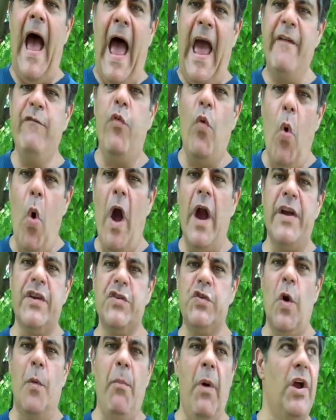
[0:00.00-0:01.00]
I've
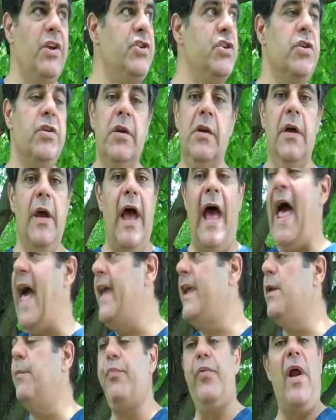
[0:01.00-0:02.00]
walked so much,
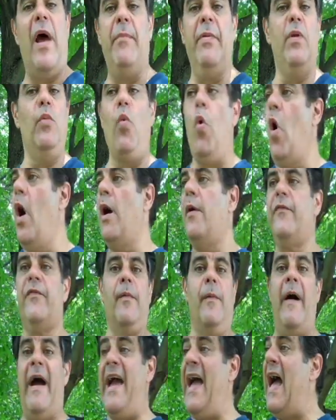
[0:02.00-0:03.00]
I could probably walk
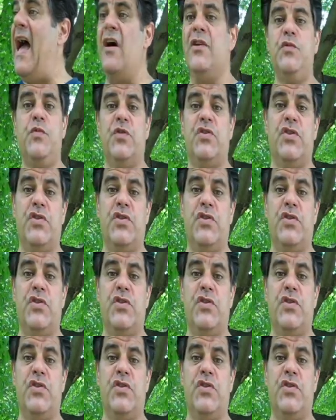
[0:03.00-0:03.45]
from my house,